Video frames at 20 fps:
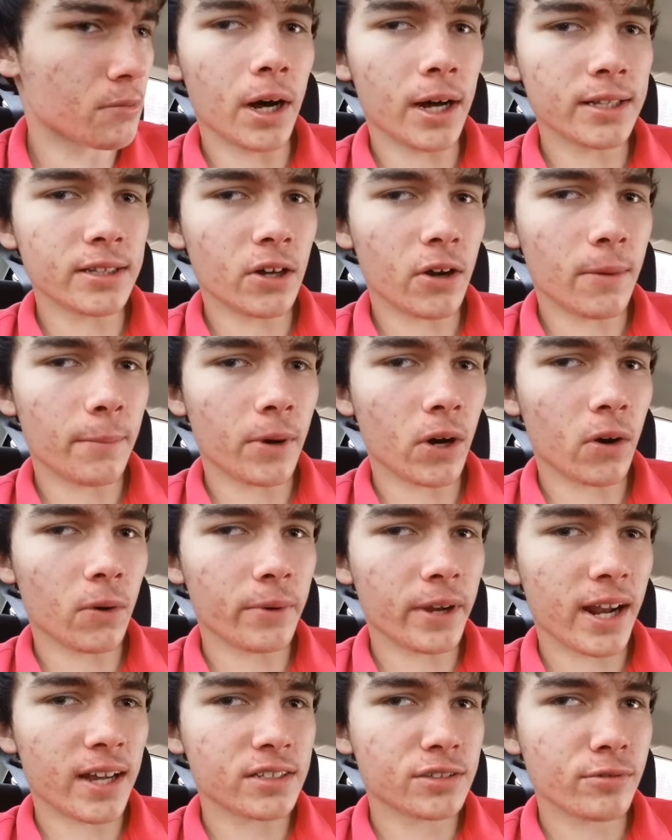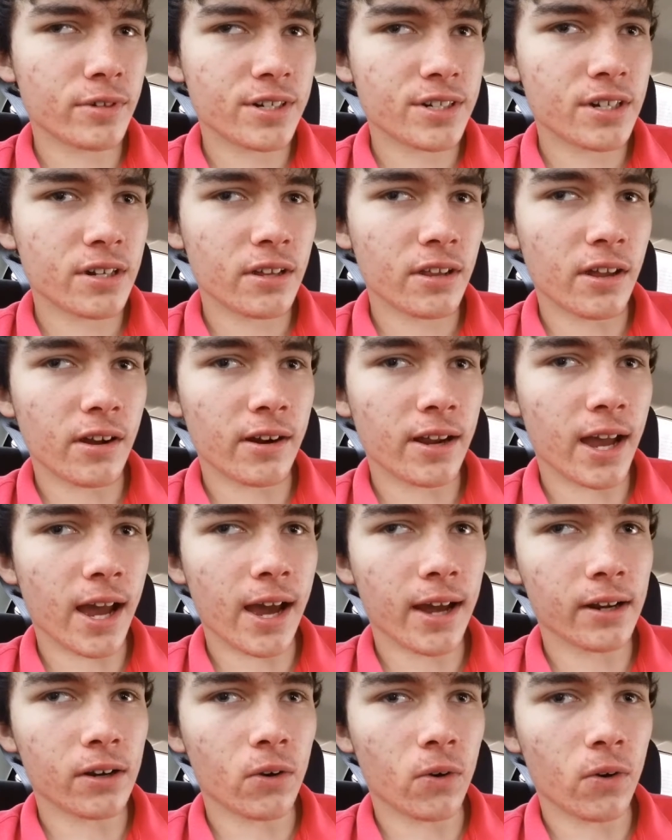But lo and behold, we got switched into their
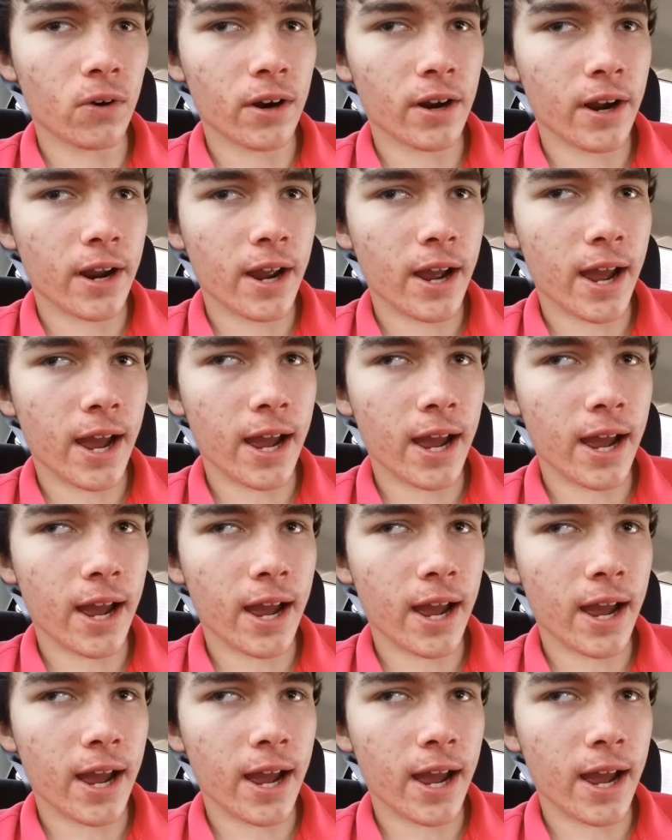category,